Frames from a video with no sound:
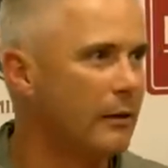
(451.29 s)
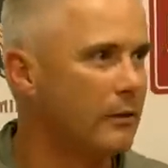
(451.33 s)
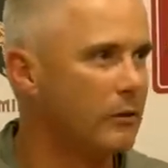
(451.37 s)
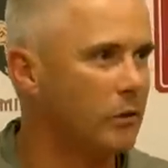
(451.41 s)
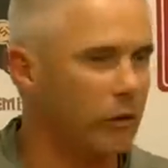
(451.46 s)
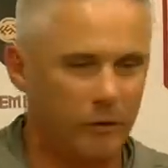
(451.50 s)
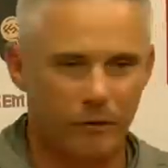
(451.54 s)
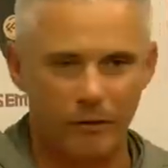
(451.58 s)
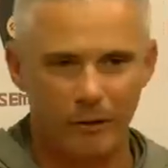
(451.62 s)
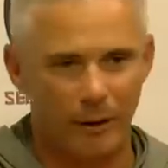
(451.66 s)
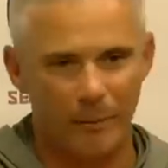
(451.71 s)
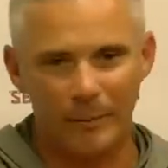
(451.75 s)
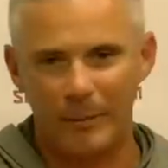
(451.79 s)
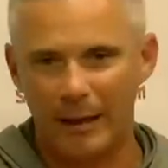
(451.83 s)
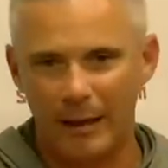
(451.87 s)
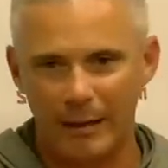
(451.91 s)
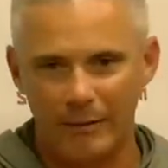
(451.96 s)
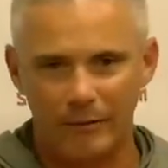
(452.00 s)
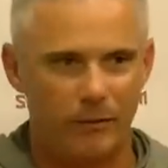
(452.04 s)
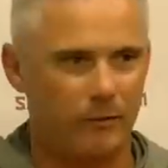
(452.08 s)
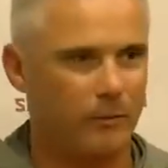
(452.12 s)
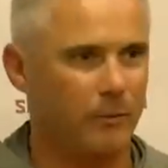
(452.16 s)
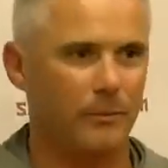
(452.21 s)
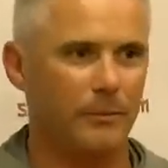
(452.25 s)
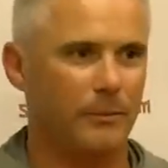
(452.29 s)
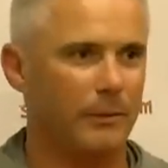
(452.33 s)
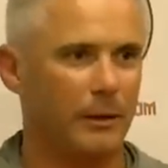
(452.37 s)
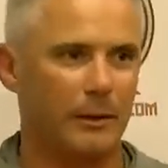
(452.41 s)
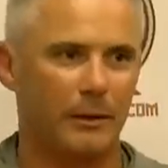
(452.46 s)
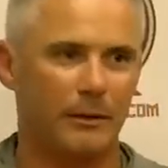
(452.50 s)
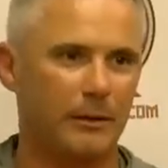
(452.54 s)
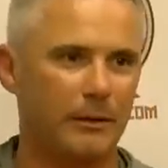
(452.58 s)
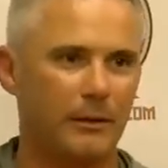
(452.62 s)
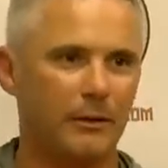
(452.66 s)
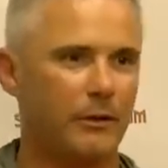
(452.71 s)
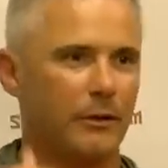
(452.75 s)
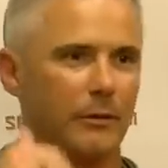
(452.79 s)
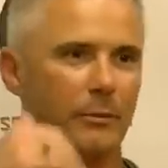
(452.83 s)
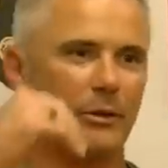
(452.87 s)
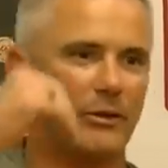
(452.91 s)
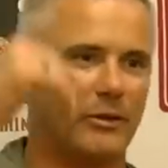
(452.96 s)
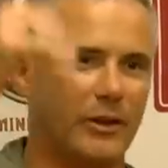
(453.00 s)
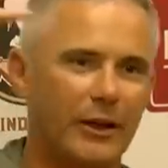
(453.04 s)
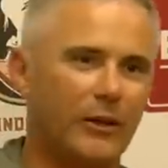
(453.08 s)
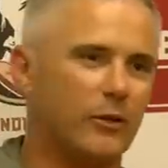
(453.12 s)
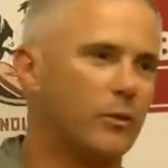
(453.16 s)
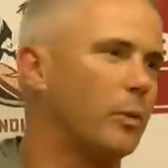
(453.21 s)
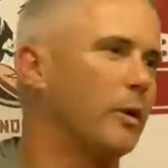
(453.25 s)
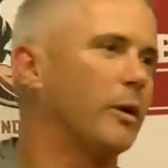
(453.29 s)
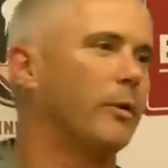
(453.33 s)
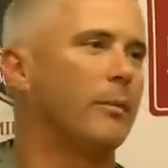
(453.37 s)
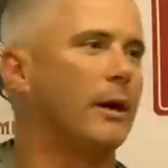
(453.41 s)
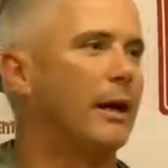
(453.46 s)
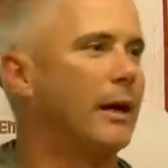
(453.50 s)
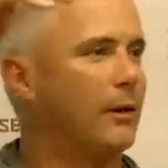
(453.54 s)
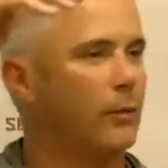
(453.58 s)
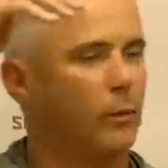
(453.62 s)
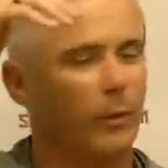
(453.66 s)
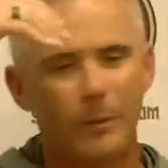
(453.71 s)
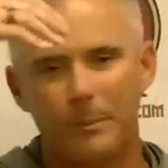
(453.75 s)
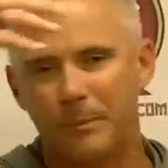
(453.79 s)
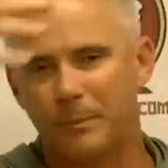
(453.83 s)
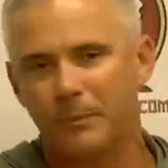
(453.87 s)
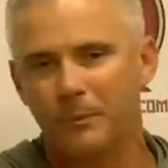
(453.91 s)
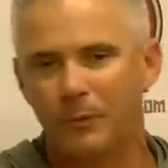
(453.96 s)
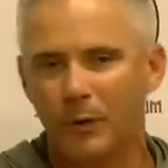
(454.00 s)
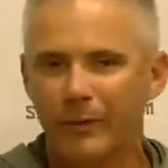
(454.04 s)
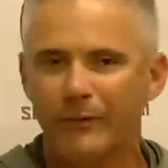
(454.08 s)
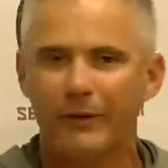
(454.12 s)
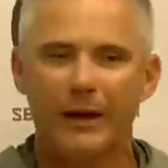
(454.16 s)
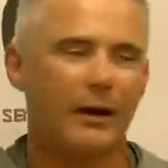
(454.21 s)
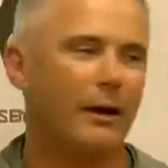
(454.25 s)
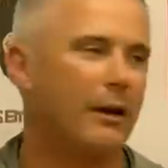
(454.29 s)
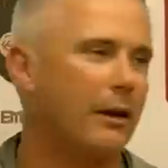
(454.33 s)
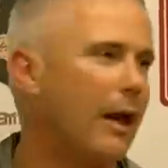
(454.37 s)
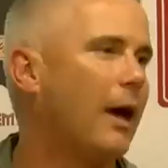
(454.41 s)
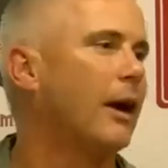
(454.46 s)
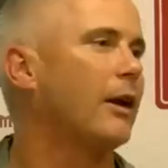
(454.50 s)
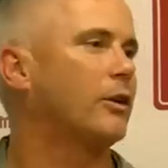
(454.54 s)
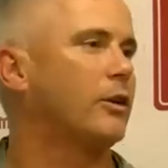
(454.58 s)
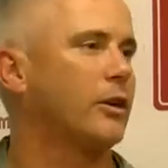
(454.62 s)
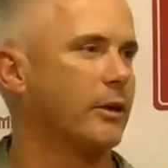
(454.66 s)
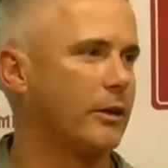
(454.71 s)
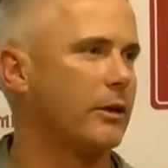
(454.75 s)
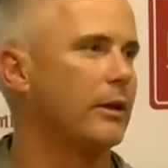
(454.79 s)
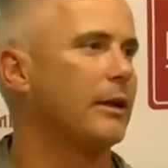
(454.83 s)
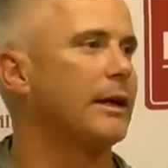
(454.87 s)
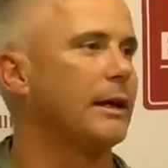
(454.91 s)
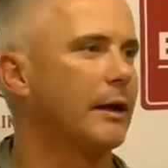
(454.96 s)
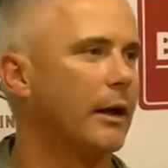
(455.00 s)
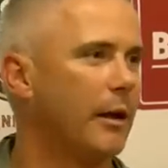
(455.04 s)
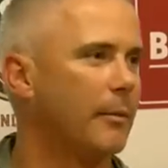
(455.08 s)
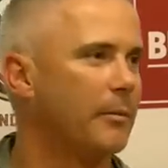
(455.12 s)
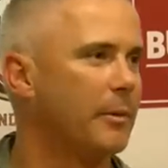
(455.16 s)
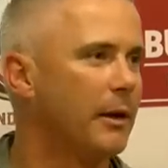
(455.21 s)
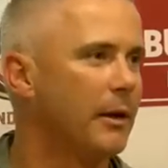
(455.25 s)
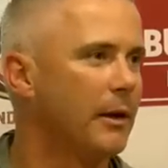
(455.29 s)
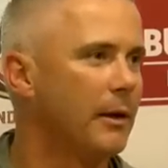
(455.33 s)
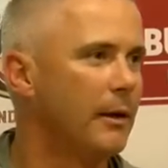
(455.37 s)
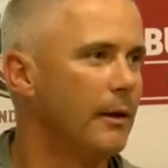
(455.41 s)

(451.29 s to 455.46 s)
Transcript: Just I mean, that's like the mistakes we made, we we've got a lot to clean up.